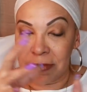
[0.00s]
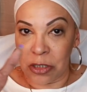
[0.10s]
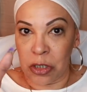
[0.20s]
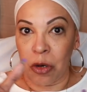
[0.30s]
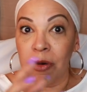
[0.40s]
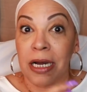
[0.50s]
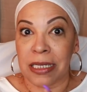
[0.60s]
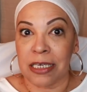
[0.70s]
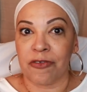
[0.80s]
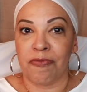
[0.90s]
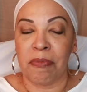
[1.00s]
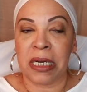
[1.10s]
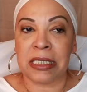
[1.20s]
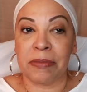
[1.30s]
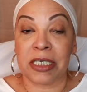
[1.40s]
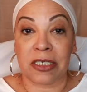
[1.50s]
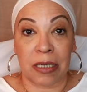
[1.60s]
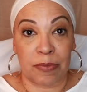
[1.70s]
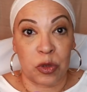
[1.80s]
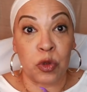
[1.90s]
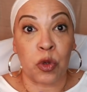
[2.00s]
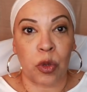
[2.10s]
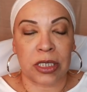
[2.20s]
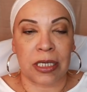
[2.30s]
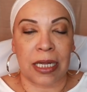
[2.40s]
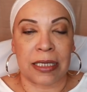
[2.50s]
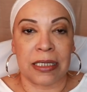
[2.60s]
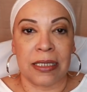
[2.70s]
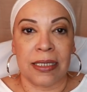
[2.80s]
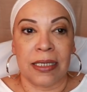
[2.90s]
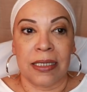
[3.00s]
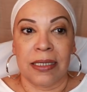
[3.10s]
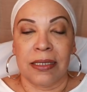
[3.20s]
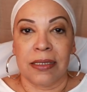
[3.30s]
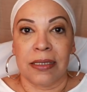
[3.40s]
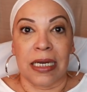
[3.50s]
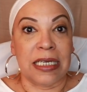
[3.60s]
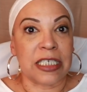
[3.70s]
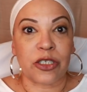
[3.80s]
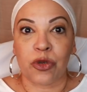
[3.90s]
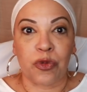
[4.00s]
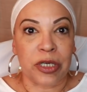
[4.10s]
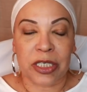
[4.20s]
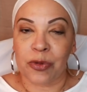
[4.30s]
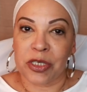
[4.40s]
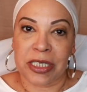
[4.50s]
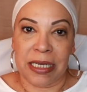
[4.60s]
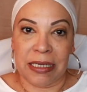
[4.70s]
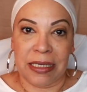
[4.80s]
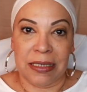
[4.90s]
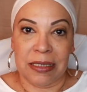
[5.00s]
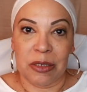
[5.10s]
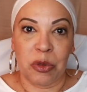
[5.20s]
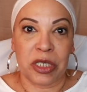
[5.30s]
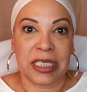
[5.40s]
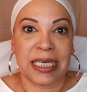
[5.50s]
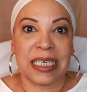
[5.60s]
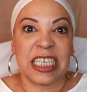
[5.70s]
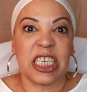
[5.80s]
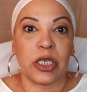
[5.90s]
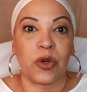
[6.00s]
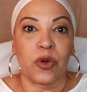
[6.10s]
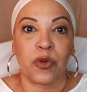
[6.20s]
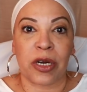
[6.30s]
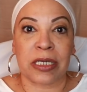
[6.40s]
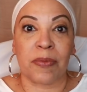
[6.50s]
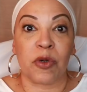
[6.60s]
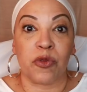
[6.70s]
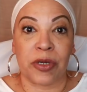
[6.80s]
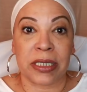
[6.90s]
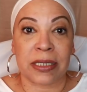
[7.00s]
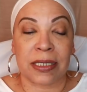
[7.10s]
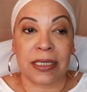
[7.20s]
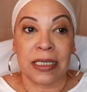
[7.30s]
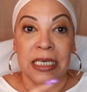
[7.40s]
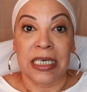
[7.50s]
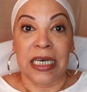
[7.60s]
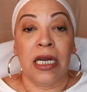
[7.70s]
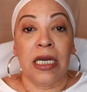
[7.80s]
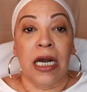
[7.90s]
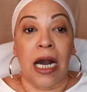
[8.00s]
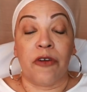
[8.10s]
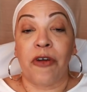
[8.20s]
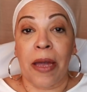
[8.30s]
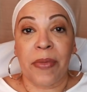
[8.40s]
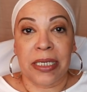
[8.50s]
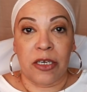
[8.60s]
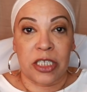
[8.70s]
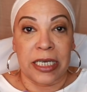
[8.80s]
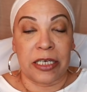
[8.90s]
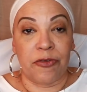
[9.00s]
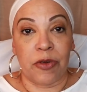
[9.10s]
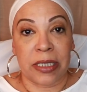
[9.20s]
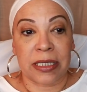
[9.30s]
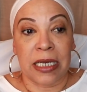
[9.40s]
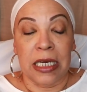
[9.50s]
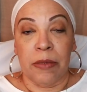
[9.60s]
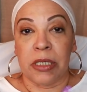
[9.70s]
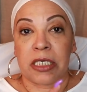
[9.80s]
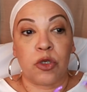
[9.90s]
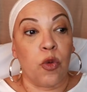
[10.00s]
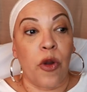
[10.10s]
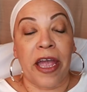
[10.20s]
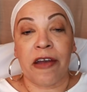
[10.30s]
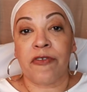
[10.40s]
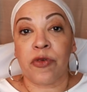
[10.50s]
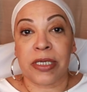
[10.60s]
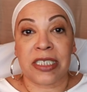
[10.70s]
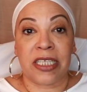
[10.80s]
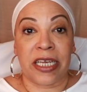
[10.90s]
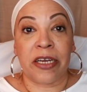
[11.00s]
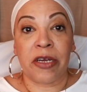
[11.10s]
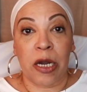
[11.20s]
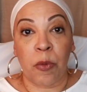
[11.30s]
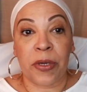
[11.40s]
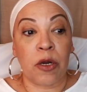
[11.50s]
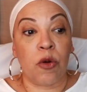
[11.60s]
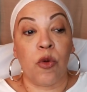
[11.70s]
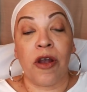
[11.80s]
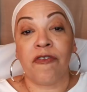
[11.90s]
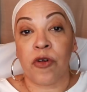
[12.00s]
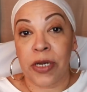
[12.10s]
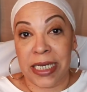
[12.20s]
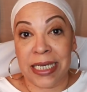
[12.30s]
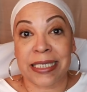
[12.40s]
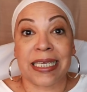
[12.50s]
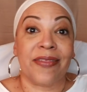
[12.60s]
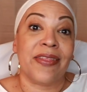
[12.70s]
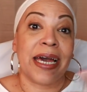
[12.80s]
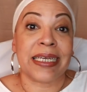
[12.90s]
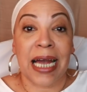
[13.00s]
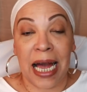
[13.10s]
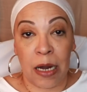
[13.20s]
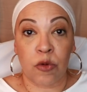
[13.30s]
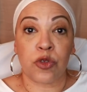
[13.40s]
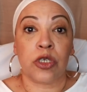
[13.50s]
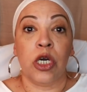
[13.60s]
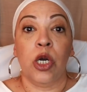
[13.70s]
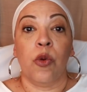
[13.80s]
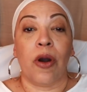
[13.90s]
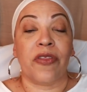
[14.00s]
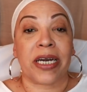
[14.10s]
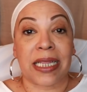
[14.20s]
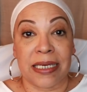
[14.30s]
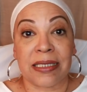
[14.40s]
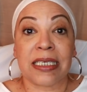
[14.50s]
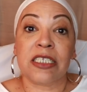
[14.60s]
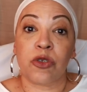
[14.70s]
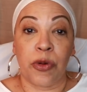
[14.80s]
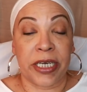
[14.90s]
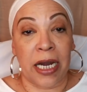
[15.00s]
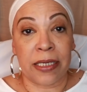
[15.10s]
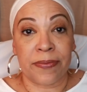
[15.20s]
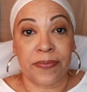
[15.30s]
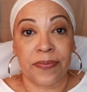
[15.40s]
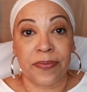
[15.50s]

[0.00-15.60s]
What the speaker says: a lot of money, because some do cost a lot. And it's the risk we're taking. We're taking an incredible risk. Our family are taking risk because whoever is there helping or whoever is in that house while the cleansing is going on,